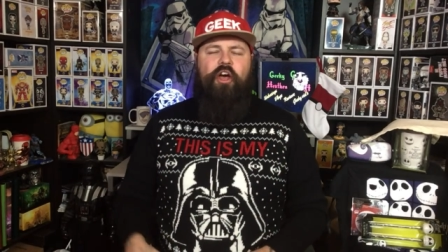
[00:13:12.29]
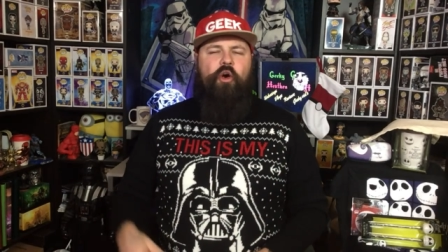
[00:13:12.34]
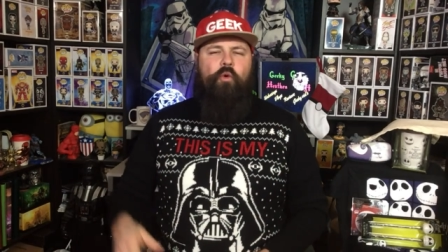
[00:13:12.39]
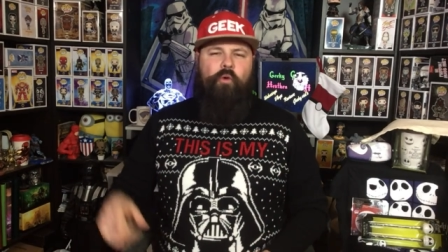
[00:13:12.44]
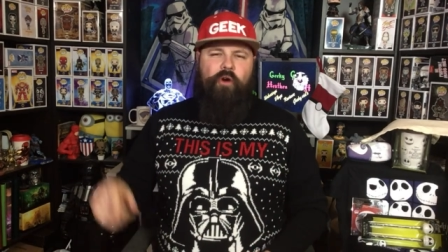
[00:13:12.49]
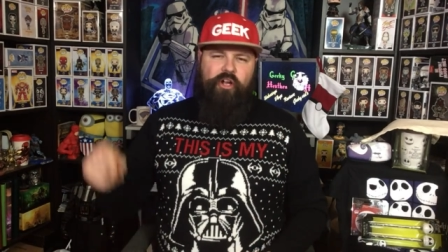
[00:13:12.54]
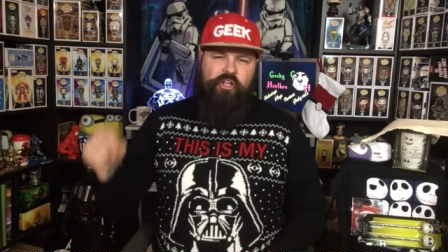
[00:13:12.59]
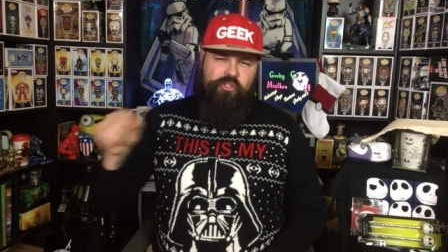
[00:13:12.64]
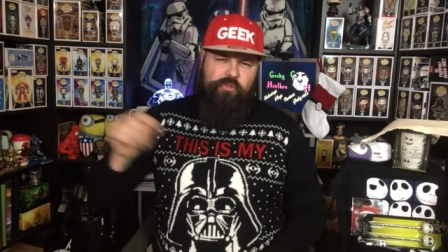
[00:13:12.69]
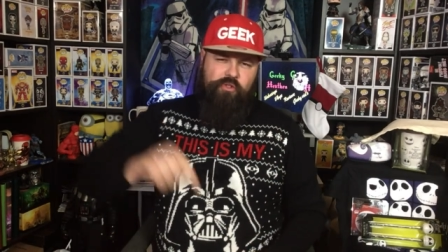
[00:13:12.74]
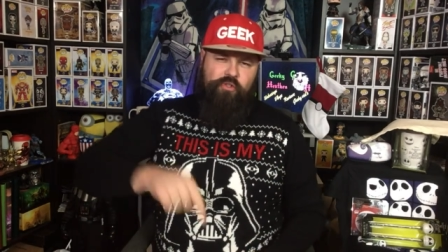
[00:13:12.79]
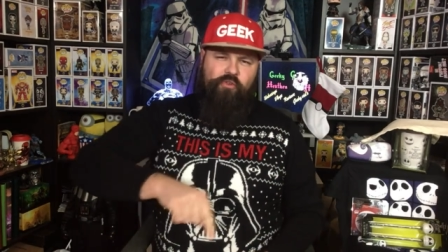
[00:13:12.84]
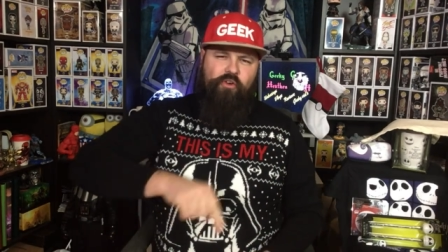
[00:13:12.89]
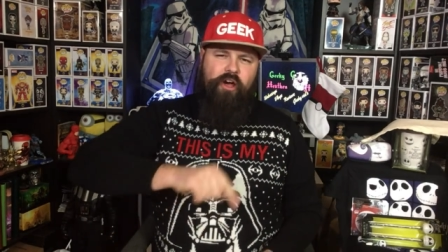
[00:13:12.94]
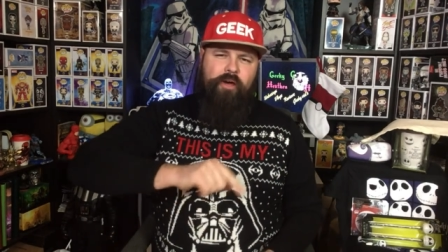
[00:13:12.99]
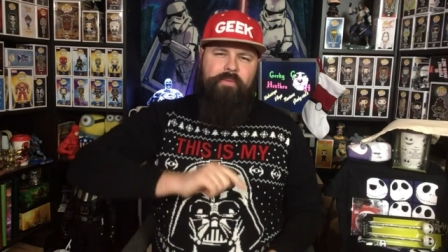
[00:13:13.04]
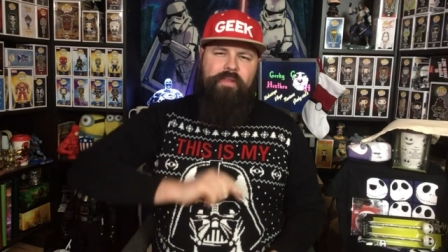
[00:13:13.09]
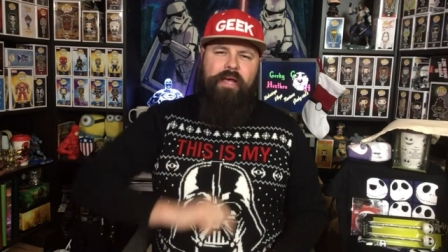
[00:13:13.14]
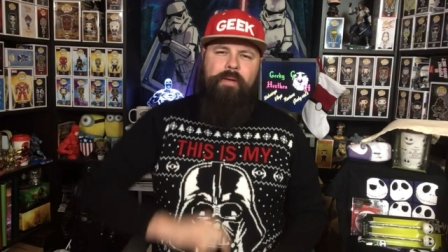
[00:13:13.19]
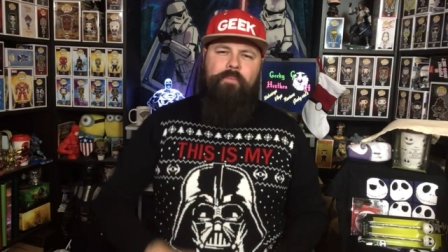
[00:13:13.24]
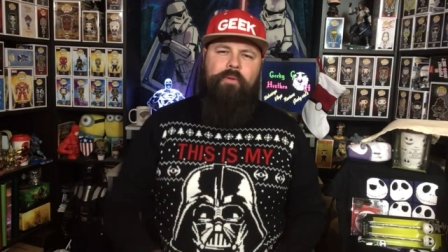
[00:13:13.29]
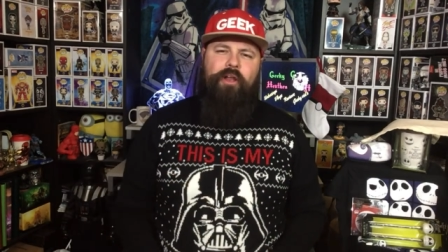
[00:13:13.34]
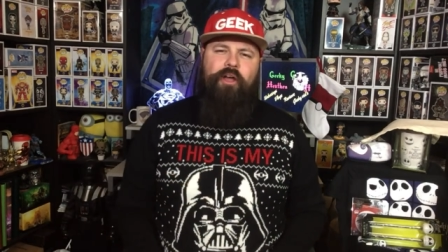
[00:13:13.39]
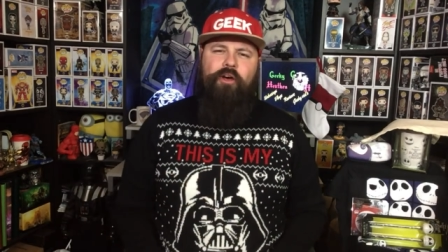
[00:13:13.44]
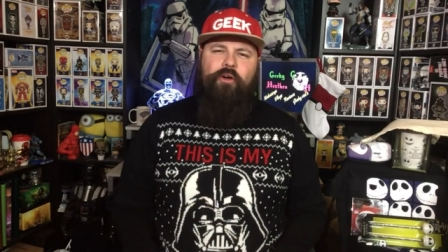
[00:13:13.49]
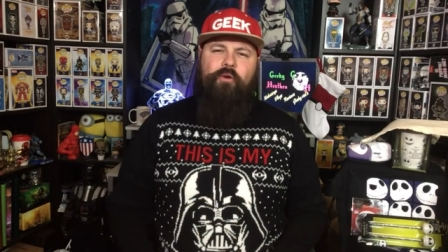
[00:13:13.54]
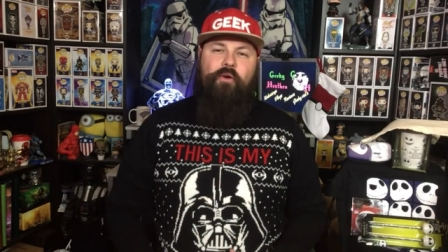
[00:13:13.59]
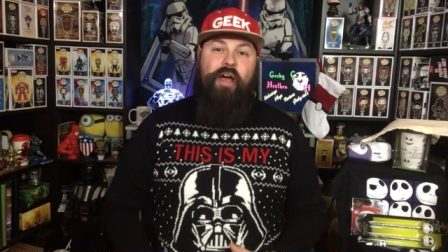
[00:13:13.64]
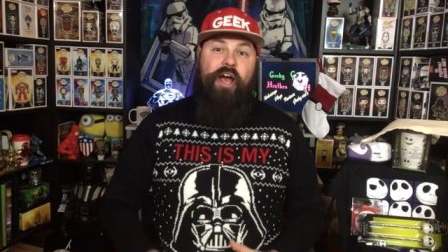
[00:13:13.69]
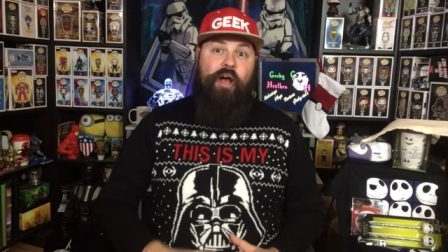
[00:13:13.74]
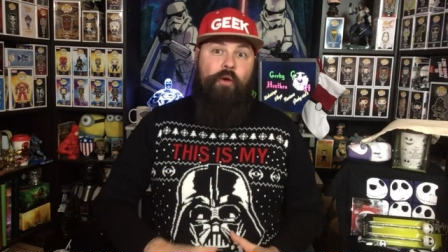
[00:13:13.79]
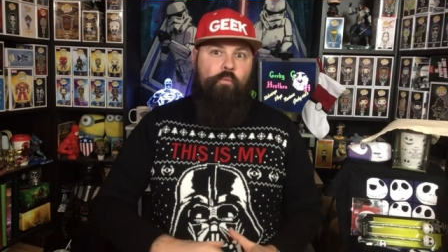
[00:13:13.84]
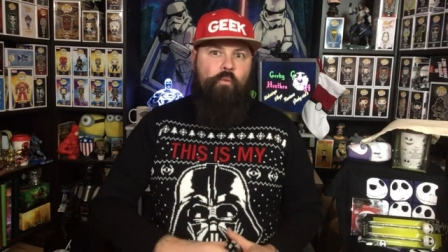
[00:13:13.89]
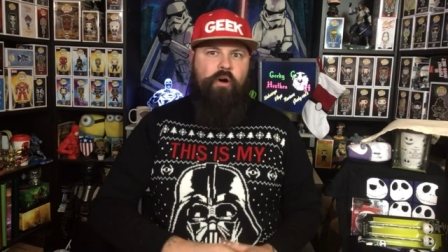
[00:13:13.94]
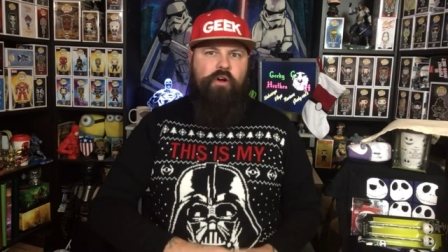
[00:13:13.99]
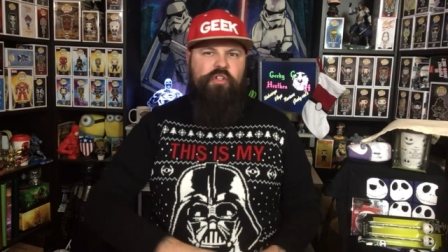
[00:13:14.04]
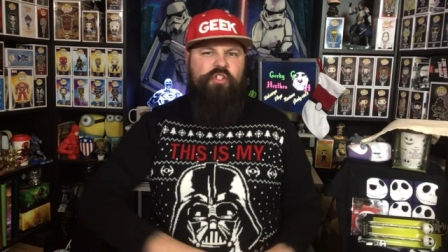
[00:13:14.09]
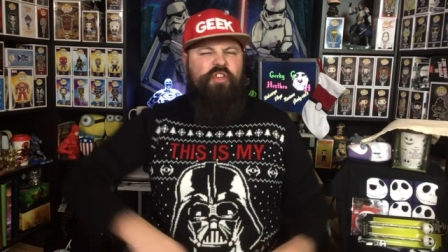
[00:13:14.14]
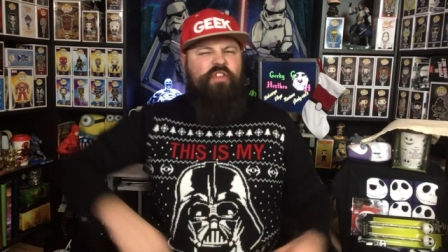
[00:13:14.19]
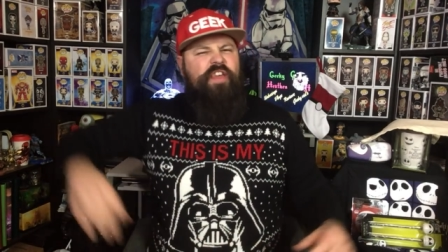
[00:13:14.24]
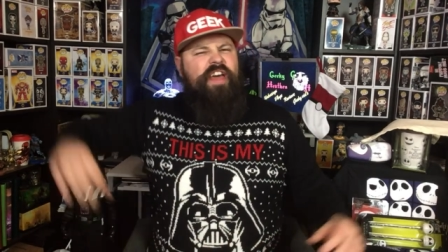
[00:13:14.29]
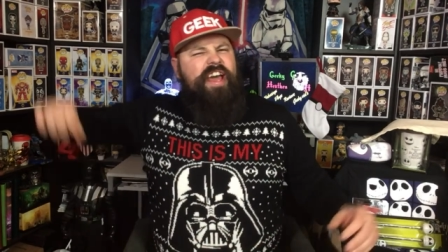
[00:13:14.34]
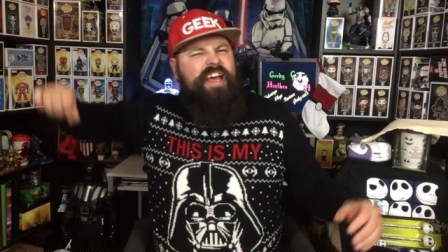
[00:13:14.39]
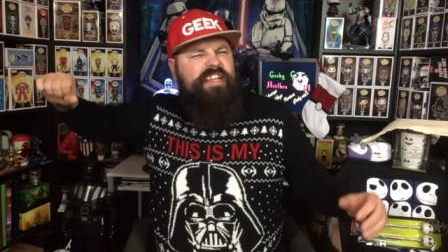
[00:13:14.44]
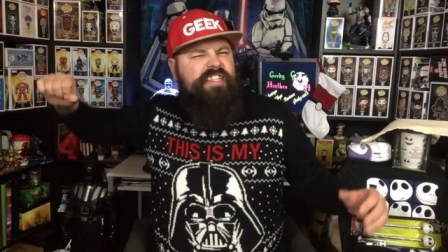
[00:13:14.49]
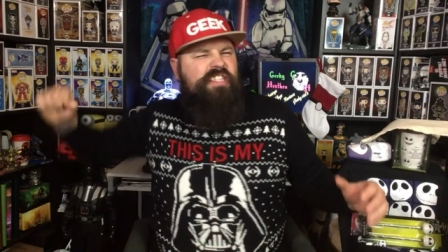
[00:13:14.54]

Why not subscribe down below? And whilst you're there,